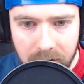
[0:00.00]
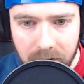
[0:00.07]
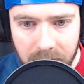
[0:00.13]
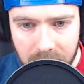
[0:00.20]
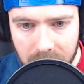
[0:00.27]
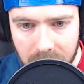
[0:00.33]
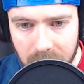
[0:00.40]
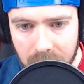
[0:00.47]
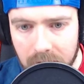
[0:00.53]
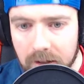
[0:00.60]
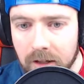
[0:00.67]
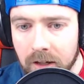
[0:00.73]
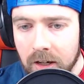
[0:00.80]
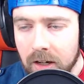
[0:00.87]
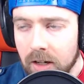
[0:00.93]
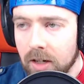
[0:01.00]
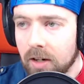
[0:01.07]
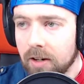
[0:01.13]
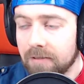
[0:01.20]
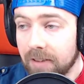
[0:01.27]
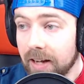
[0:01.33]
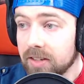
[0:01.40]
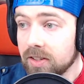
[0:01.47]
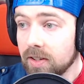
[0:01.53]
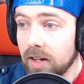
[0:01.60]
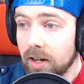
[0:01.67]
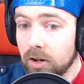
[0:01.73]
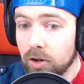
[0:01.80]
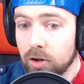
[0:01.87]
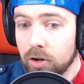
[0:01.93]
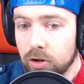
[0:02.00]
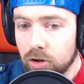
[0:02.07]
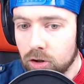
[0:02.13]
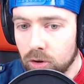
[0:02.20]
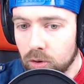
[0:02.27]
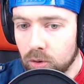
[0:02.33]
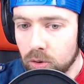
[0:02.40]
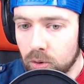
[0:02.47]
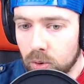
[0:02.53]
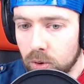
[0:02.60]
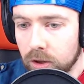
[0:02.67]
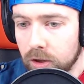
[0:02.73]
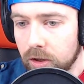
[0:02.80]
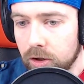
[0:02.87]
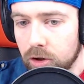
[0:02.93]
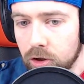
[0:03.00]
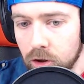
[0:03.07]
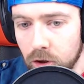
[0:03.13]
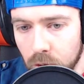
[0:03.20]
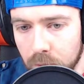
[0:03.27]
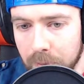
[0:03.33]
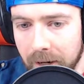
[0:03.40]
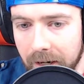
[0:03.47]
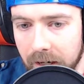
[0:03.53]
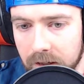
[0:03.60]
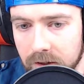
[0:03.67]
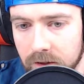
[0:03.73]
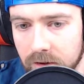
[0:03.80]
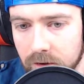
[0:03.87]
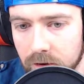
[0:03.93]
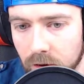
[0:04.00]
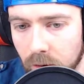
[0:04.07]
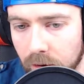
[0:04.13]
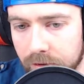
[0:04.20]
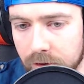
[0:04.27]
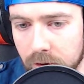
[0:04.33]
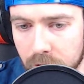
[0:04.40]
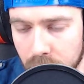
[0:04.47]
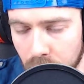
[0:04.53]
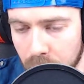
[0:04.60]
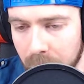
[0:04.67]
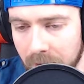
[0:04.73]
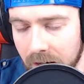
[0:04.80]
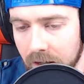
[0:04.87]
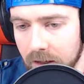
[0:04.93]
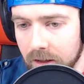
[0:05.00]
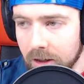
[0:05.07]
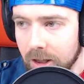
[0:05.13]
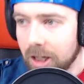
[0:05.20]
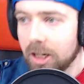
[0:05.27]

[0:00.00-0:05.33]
the Vaccinator to new medics. So if you're a new medic,